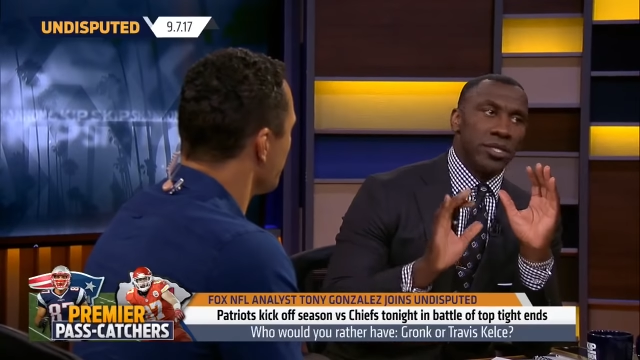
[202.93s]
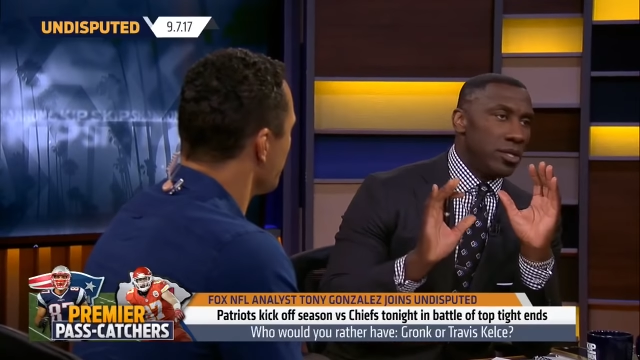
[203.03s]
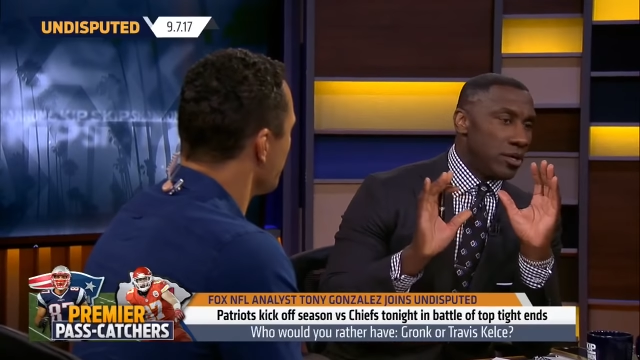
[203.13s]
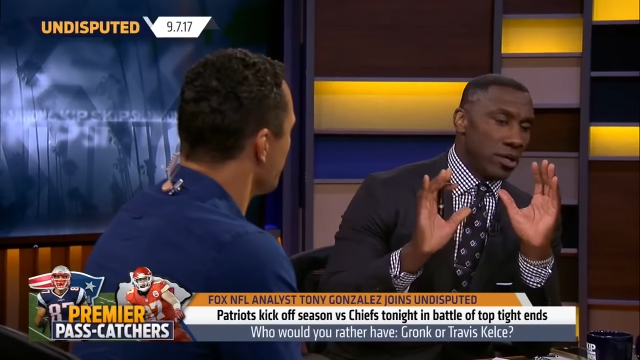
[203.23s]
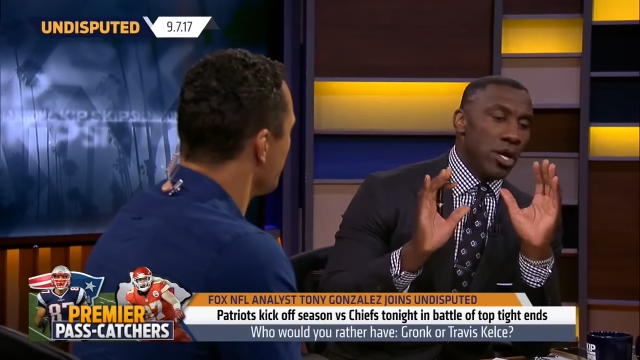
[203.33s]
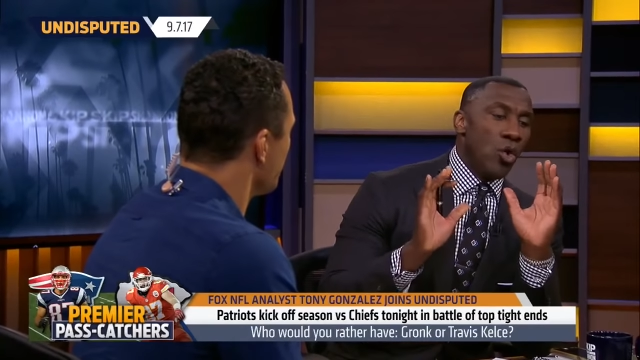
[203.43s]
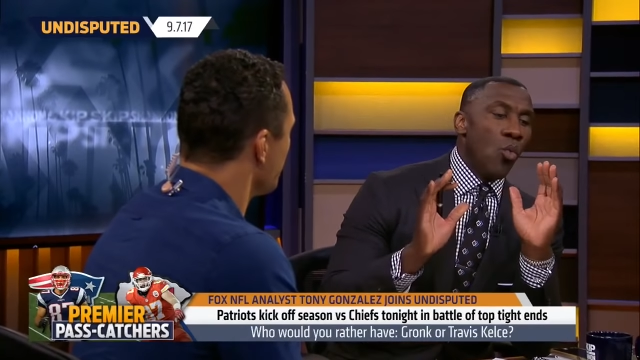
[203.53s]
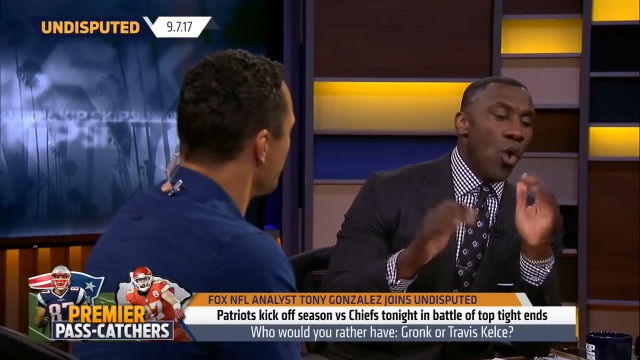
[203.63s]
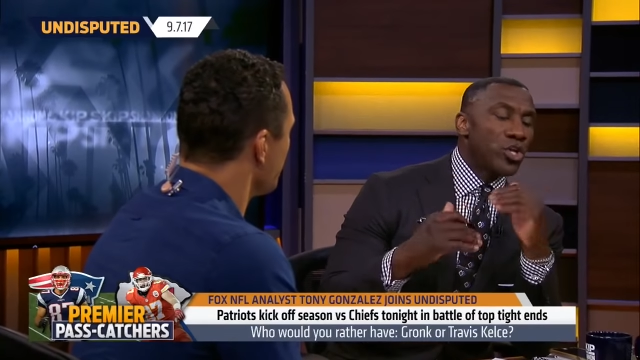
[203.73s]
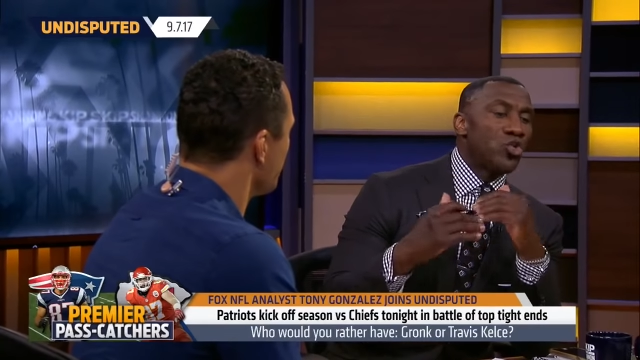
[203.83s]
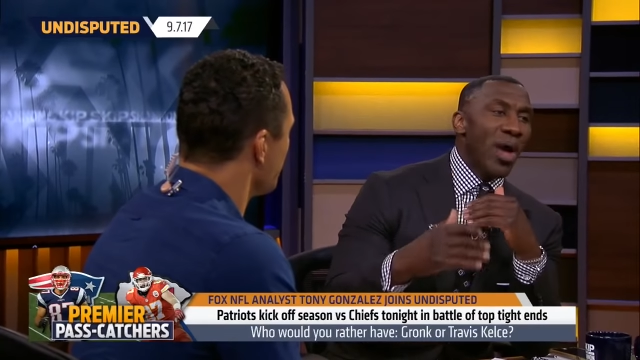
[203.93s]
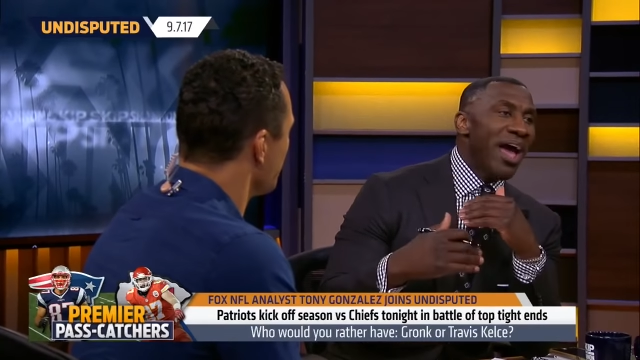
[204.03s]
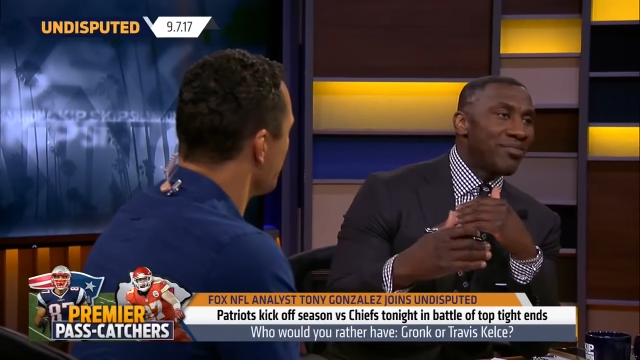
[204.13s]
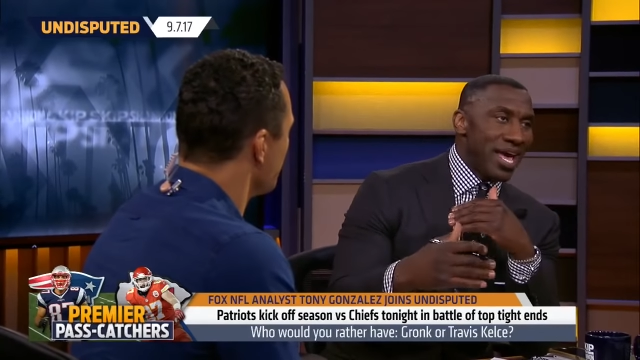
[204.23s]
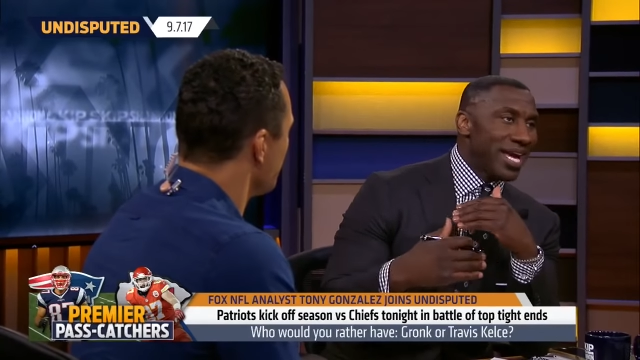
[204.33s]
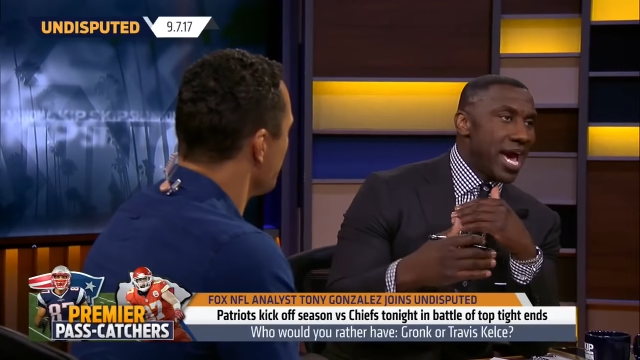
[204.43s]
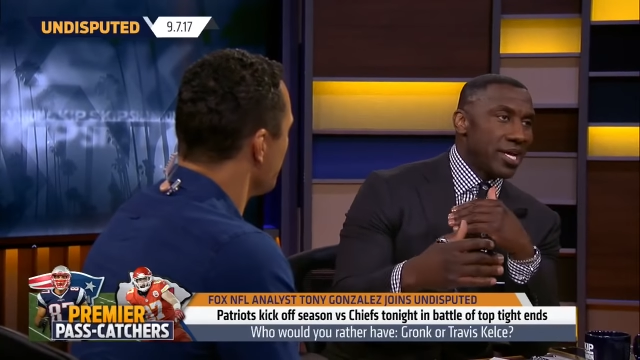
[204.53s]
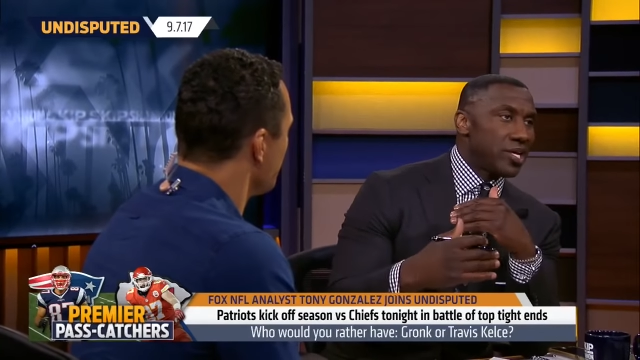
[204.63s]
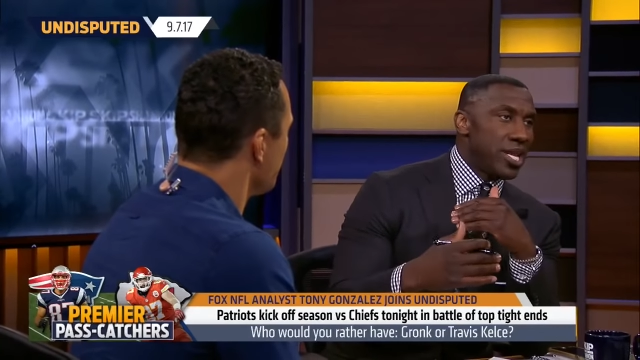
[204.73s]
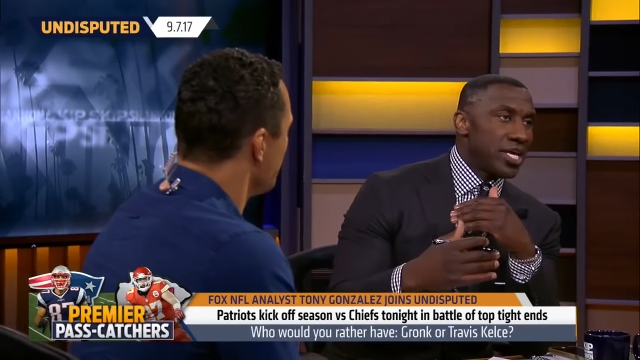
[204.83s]
look, once you have that kind
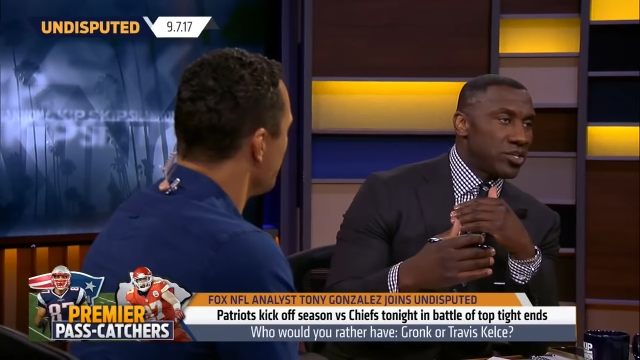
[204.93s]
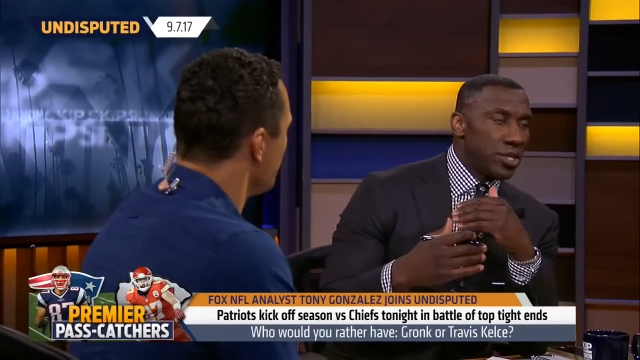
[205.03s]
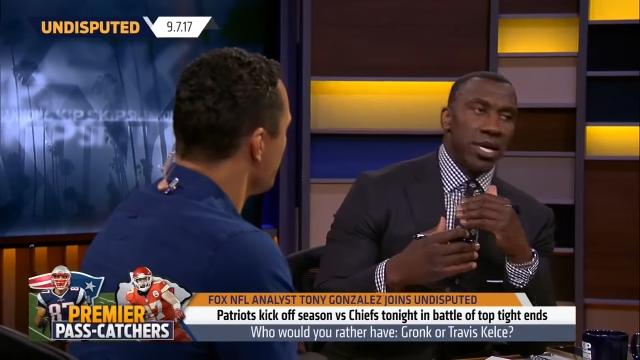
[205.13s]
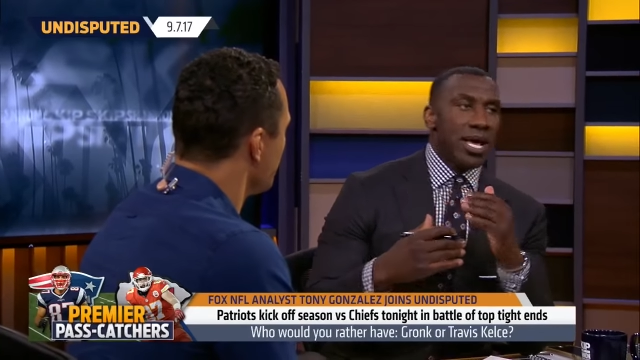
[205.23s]
of connection,